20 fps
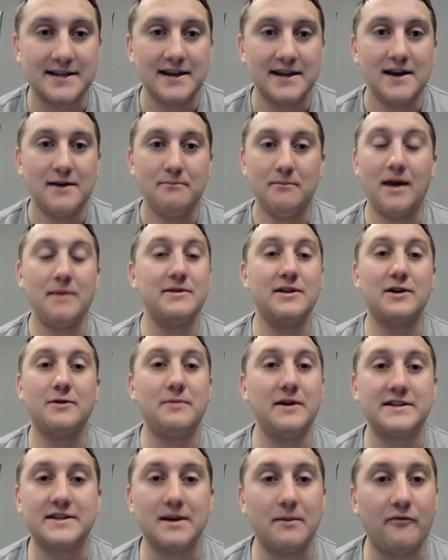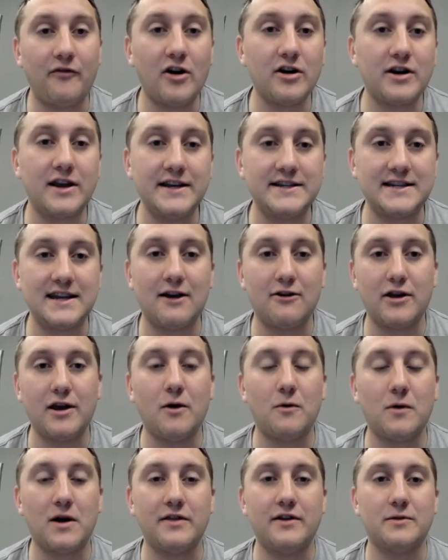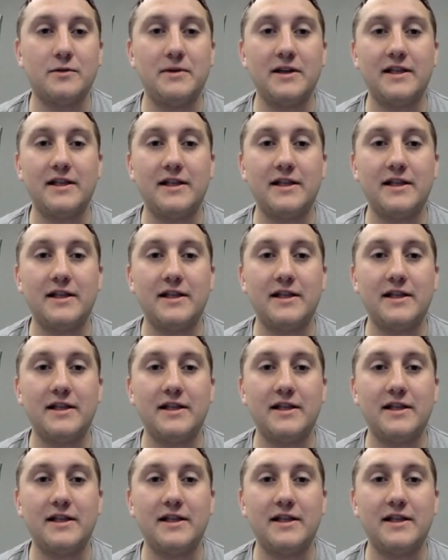Maybe there'd be some funky scenario where there'd be like